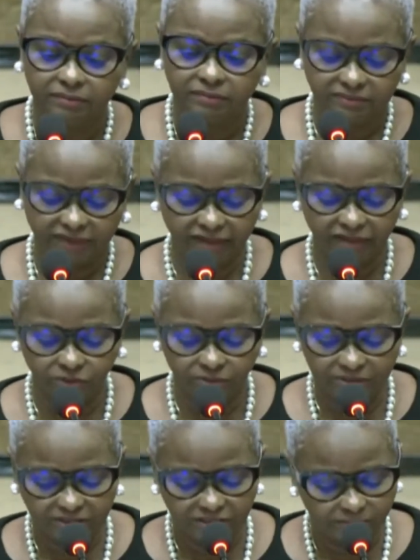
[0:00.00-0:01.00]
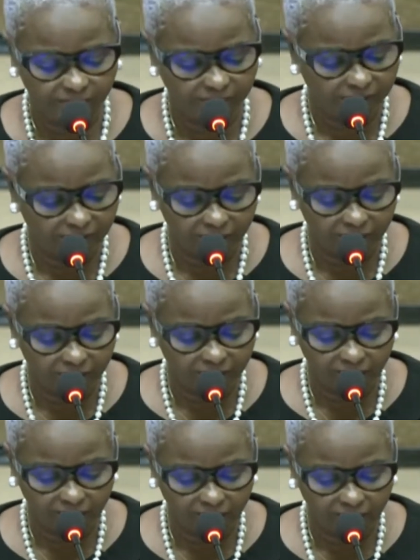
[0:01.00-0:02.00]
Thank you, Mr. Speaker.
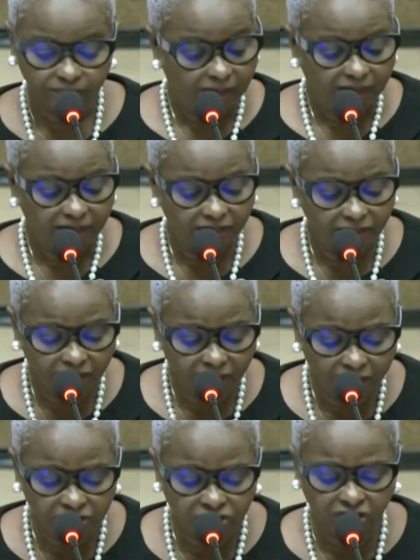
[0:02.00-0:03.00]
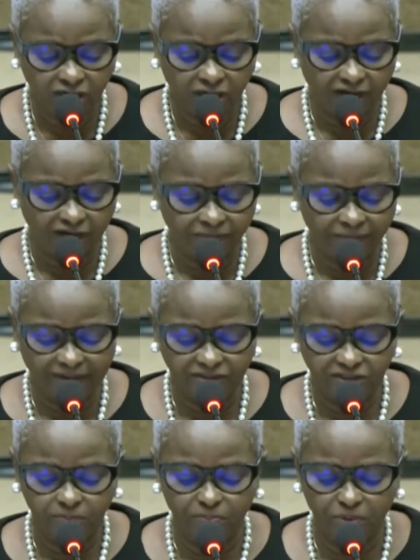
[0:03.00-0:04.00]
He urged the government
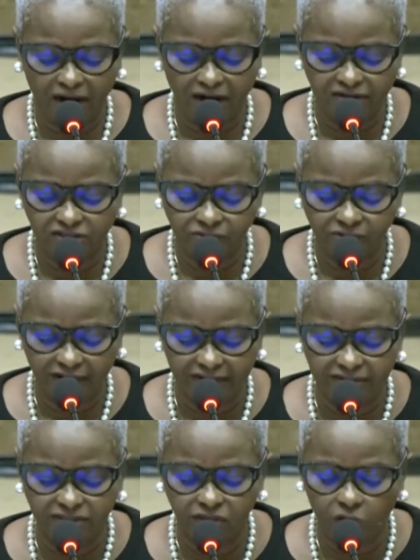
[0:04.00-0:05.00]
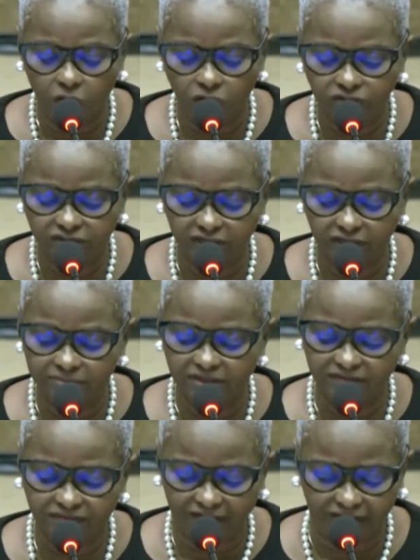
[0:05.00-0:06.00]
to prioritize long-term
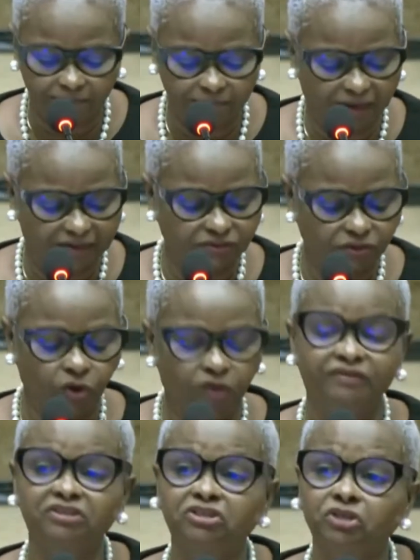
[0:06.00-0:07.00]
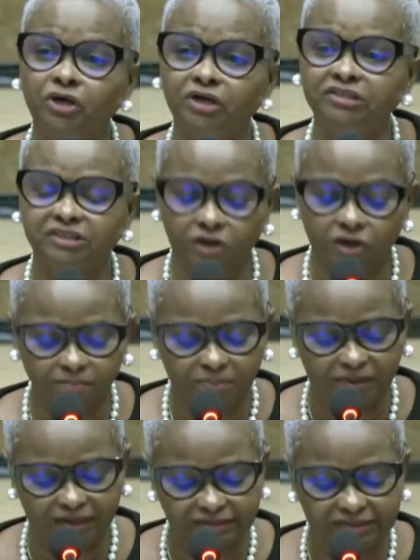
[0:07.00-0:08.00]
development over short-term
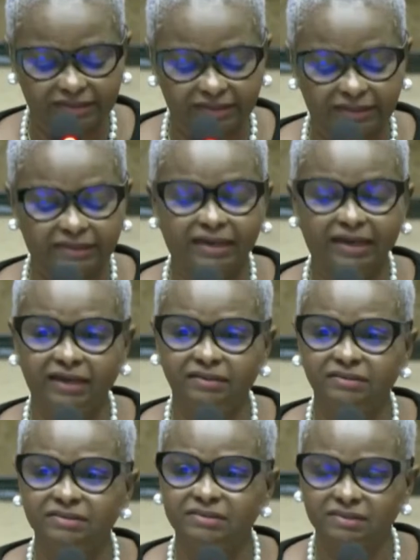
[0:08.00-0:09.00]
political gains.